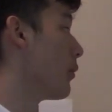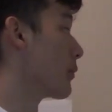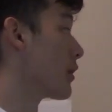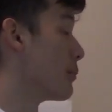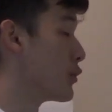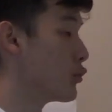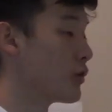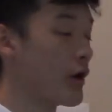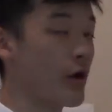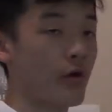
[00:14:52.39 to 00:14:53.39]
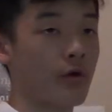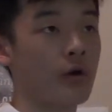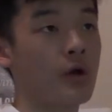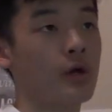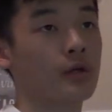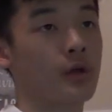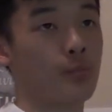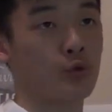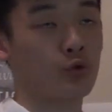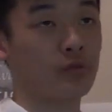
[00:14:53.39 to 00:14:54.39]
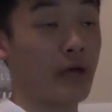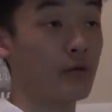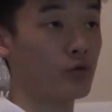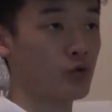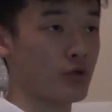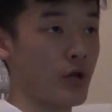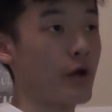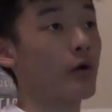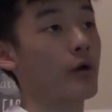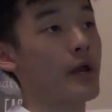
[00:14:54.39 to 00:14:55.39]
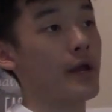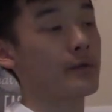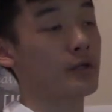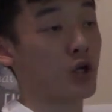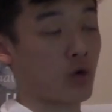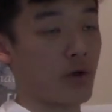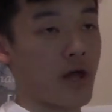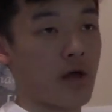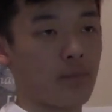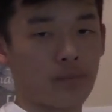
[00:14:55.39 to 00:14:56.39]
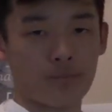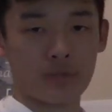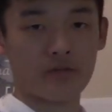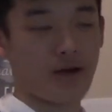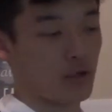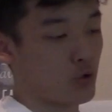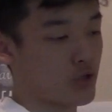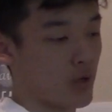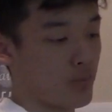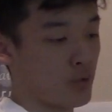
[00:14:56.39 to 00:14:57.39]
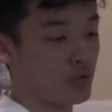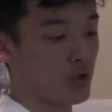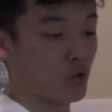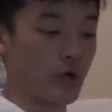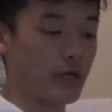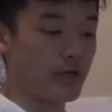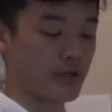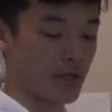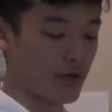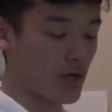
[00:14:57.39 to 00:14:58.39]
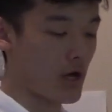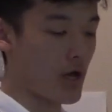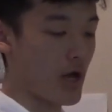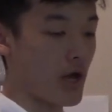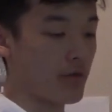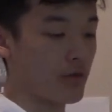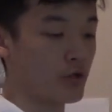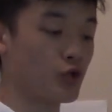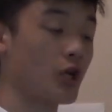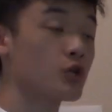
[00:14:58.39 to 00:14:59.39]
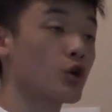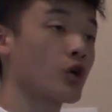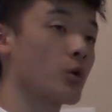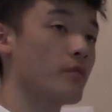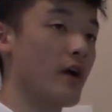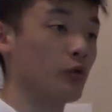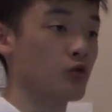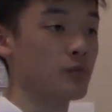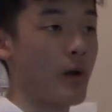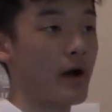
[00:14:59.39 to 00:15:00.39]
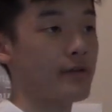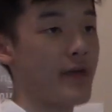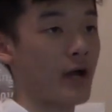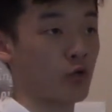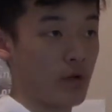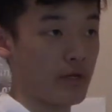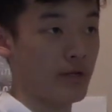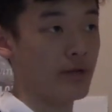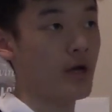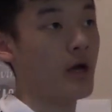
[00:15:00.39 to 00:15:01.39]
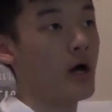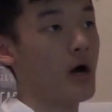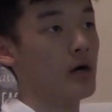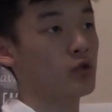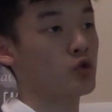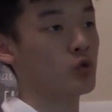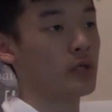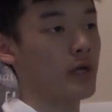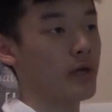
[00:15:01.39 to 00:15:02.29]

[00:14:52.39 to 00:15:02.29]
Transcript: compute the error, compute, then using the error and the current m and b values, compute the gradient descent, and then change our current values by that gradient to get